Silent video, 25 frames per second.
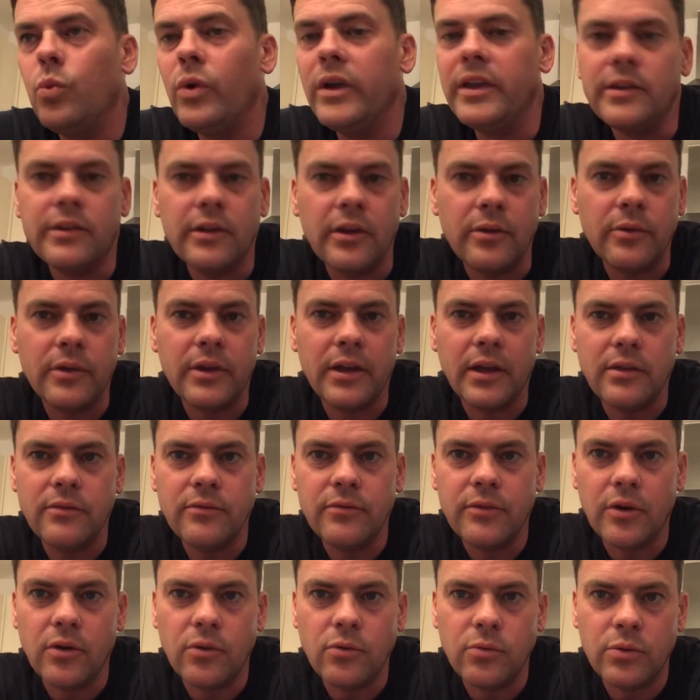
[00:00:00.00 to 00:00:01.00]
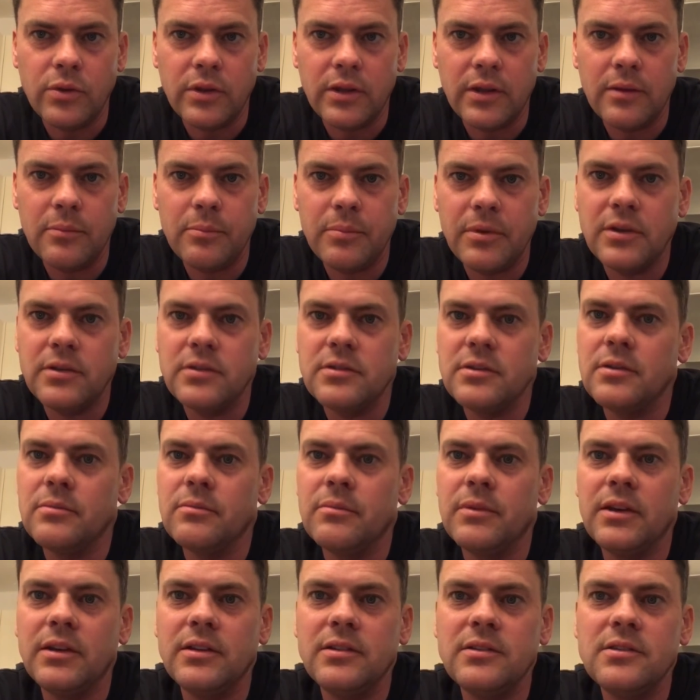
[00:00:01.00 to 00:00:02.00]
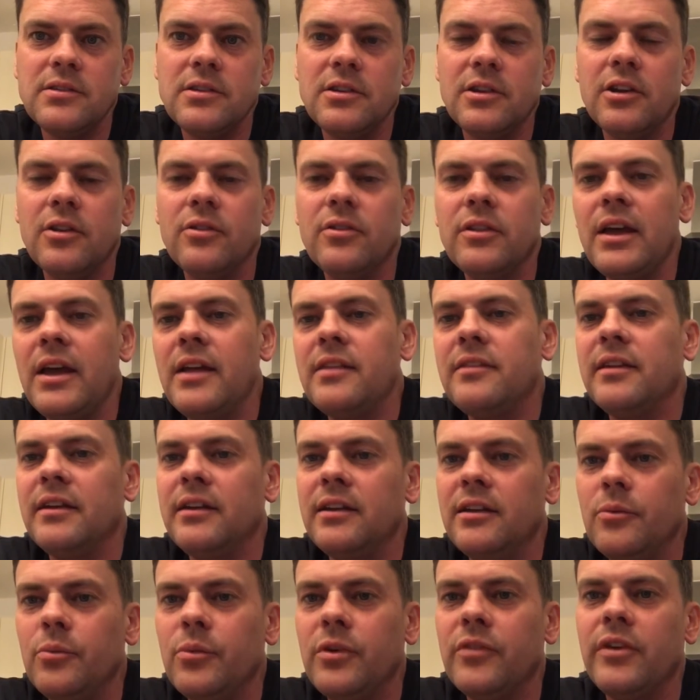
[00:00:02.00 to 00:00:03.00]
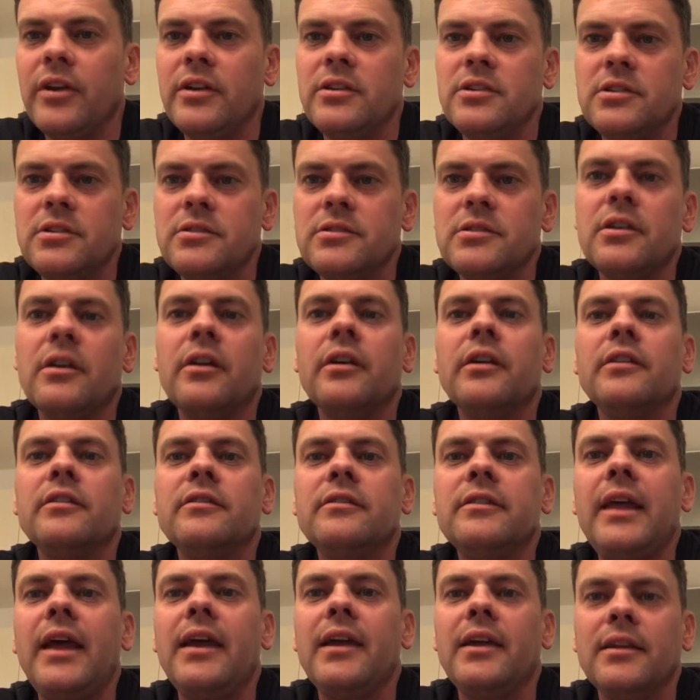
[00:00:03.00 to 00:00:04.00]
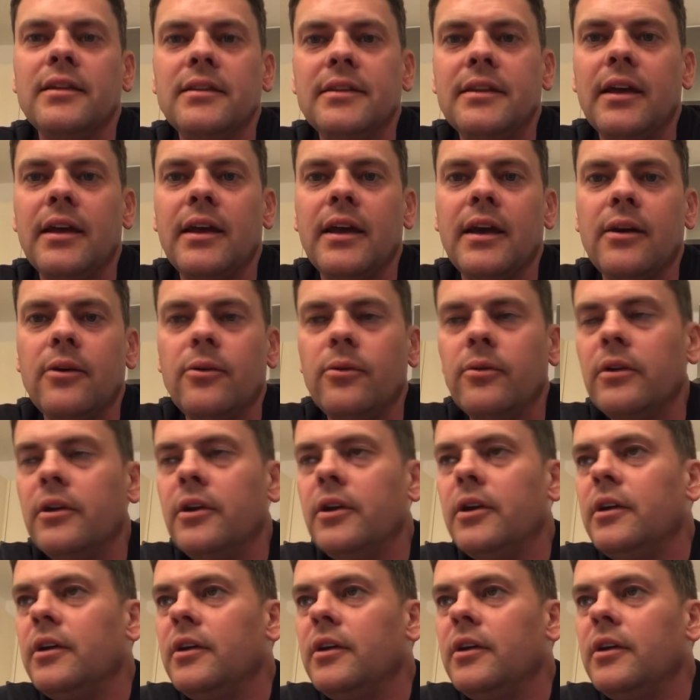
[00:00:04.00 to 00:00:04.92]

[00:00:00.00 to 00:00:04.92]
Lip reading: we don't get involved with it, because it means, you know, they're dealing with engines like this day in, day out,